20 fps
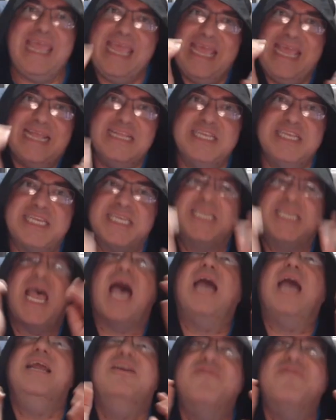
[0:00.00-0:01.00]

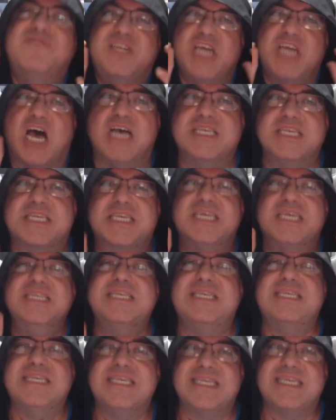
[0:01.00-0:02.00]
inside of
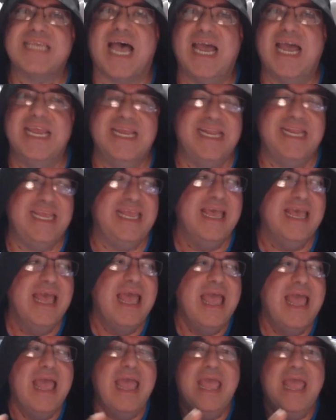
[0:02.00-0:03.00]
Tusken society
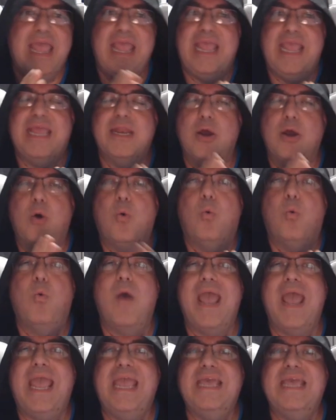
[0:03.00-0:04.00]
in a
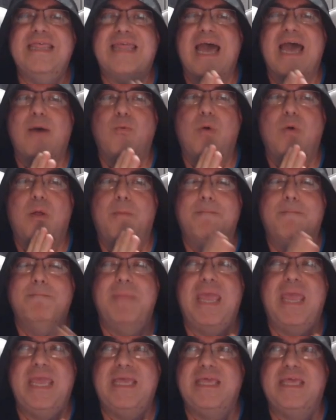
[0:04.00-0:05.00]
way that will
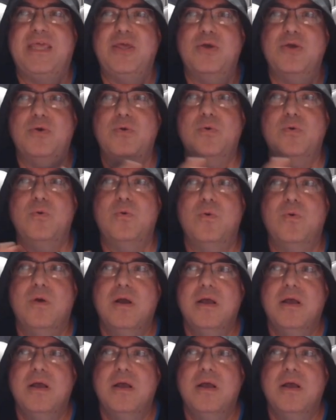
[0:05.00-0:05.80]
make you